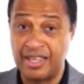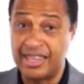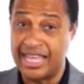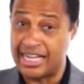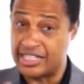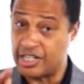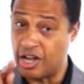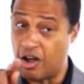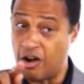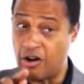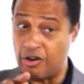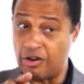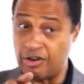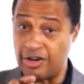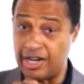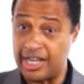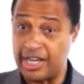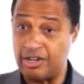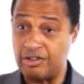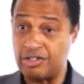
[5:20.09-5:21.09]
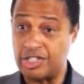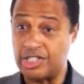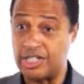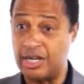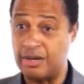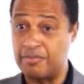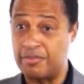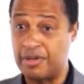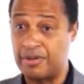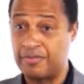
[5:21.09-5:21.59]
That's harder
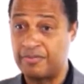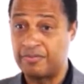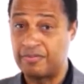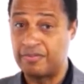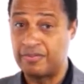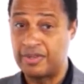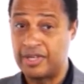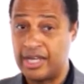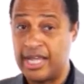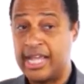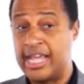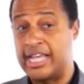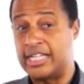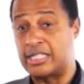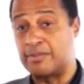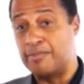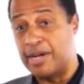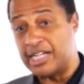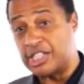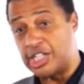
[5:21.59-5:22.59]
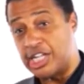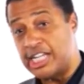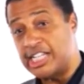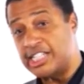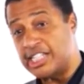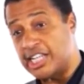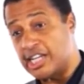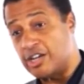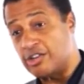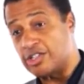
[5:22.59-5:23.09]
leadership. It's much
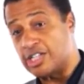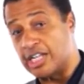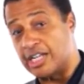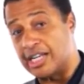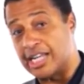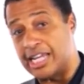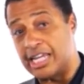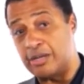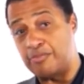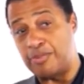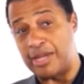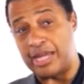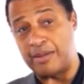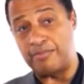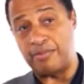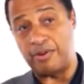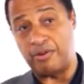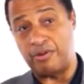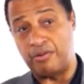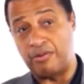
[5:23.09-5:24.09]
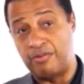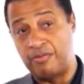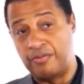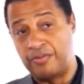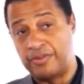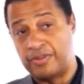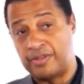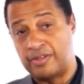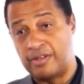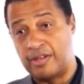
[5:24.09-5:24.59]
easier to lead people
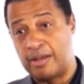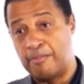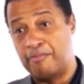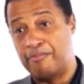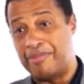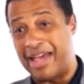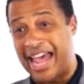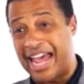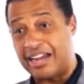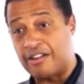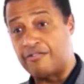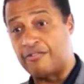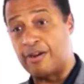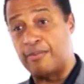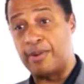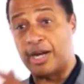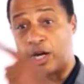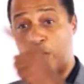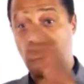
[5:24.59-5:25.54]
back from a